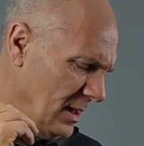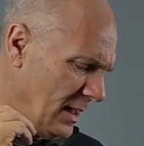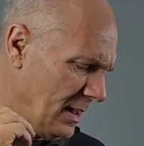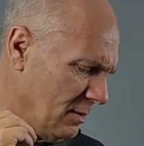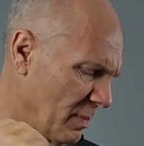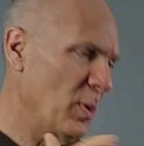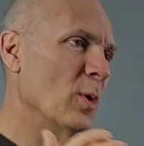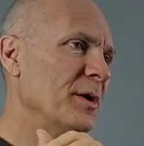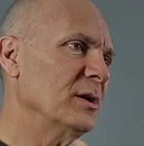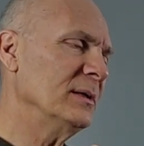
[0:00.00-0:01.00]
uh,
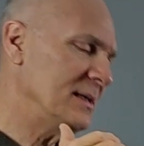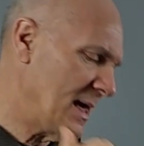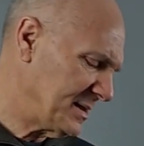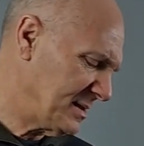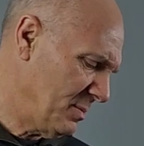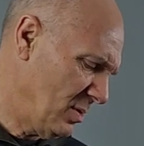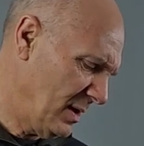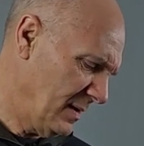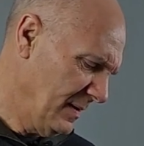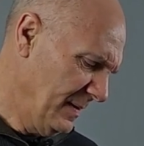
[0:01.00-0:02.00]
report, a good
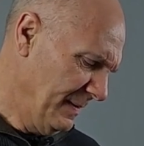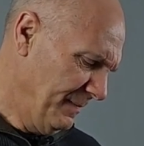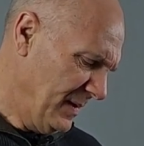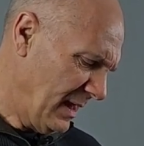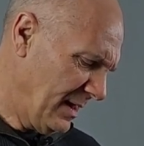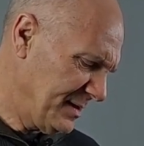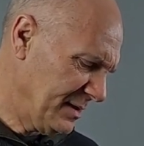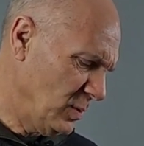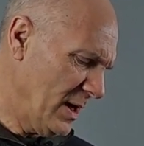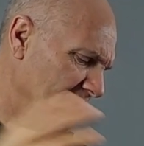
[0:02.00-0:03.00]
testimony. And it
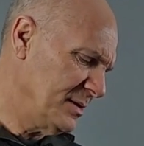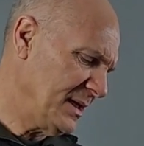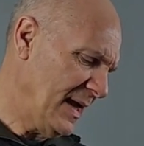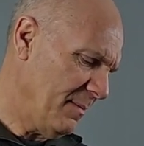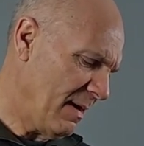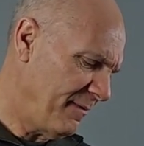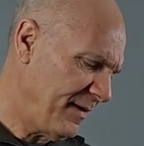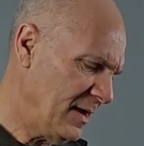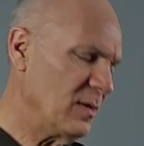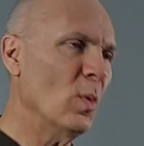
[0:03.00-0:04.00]
says, We understand that by
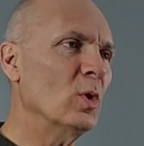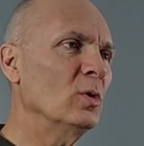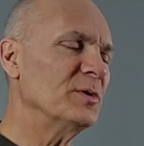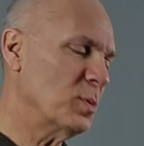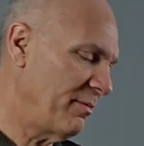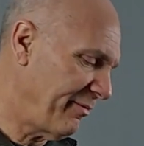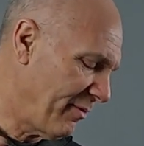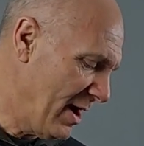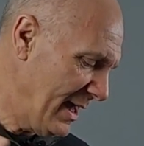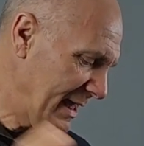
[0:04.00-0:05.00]
faith the worlds were
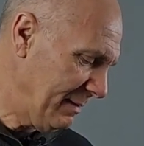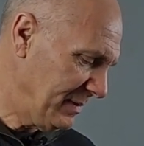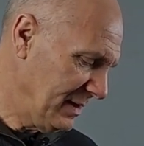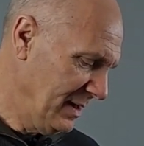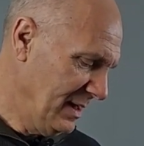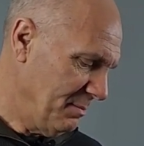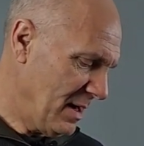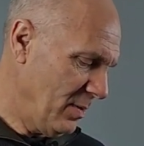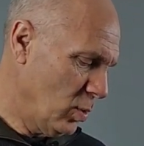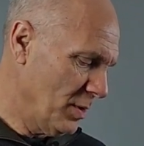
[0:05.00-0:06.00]
framed
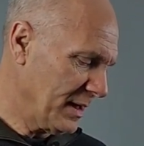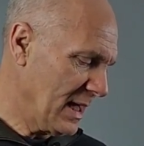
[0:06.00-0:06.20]
by the word of